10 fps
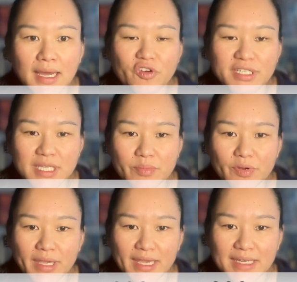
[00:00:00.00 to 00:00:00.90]
For
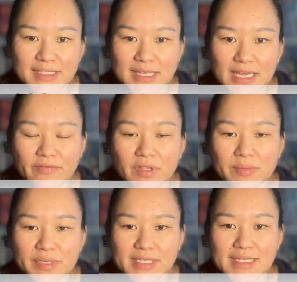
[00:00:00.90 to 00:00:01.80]
example, Hades, King of
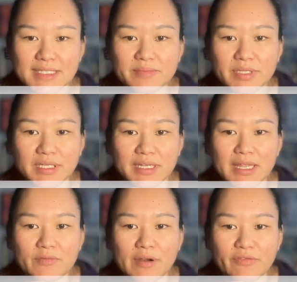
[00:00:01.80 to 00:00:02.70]
Olympus, has an ability
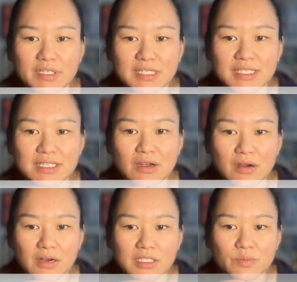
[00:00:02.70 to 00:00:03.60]
that references
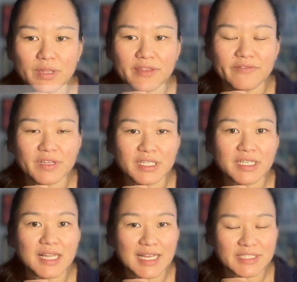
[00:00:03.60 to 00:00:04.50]
cards with the
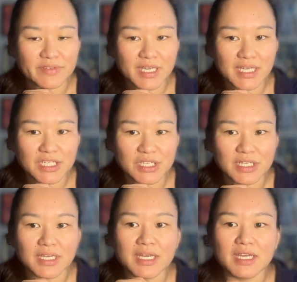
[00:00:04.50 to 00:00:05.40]
villain
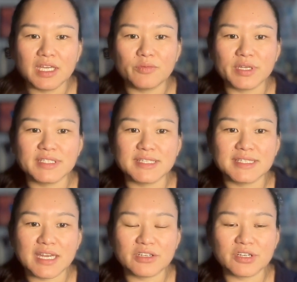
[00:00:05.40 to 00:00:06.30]
classification. It reads,
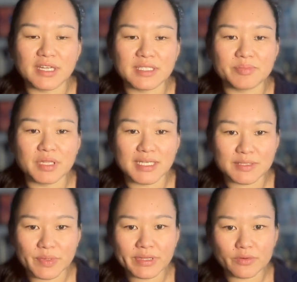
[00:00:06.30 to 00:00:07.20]
this character gets
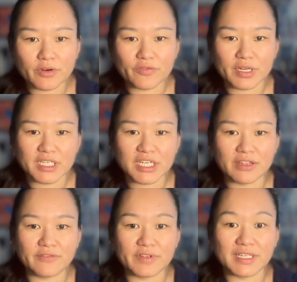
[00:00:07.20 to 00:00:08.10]
+1 lore for each
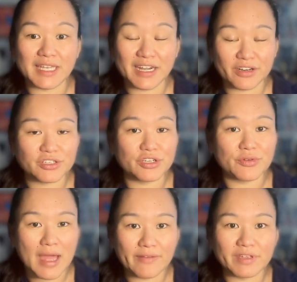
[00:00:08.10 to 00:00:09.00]
other villain character
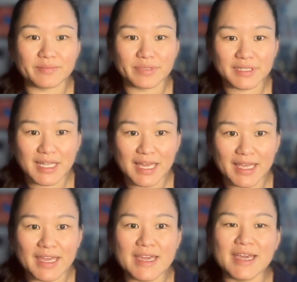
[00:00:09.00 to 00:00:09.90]
you have in
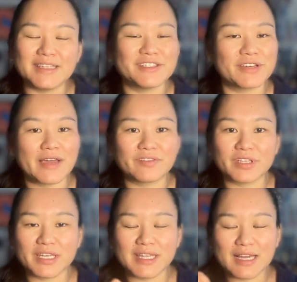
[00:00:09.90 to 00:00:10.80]
play. And so you'd have to
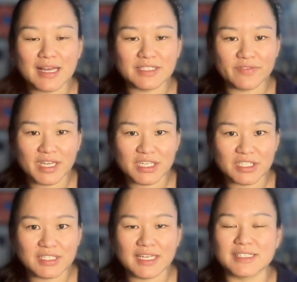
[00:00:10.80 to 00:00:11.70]
look at that
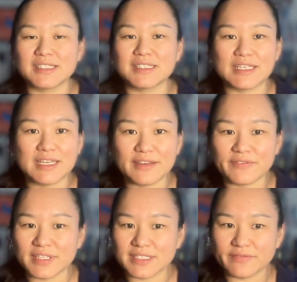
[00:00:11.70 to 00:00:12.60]
classifications line to see
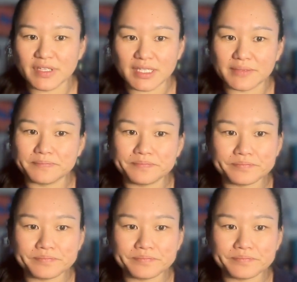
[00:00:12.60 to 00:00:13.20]
if it's a villain.